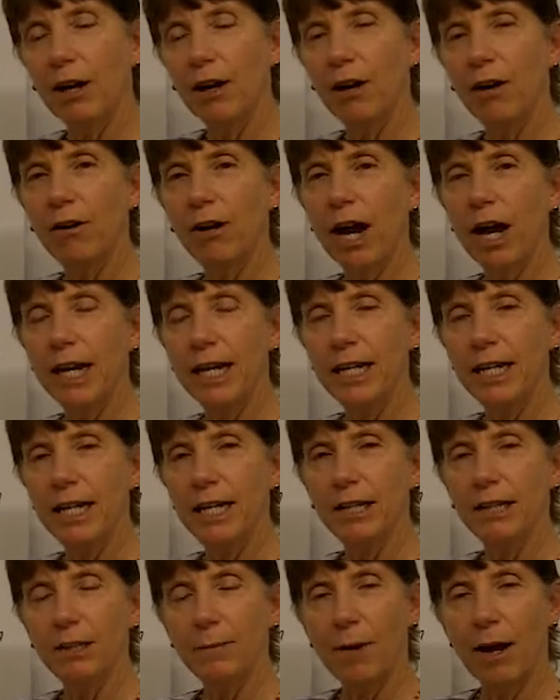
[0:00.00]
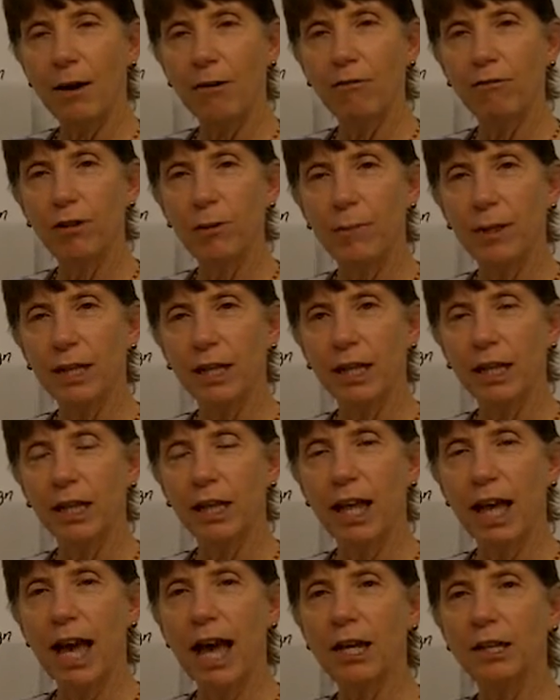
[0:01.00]
our ideas about flipping the
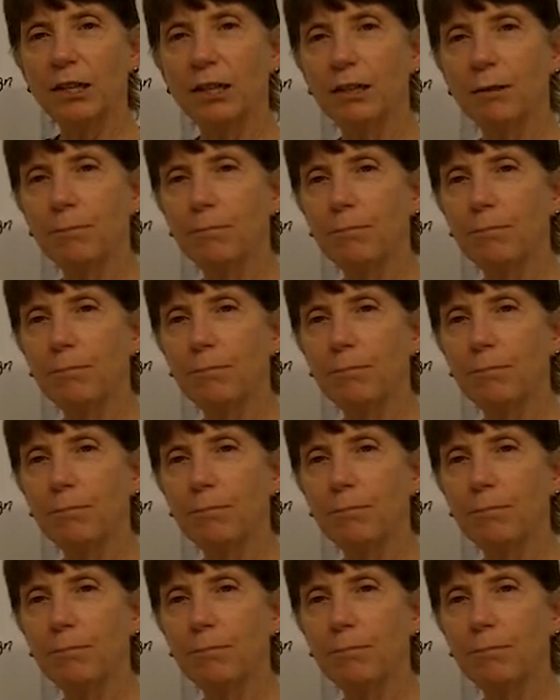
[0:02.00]
class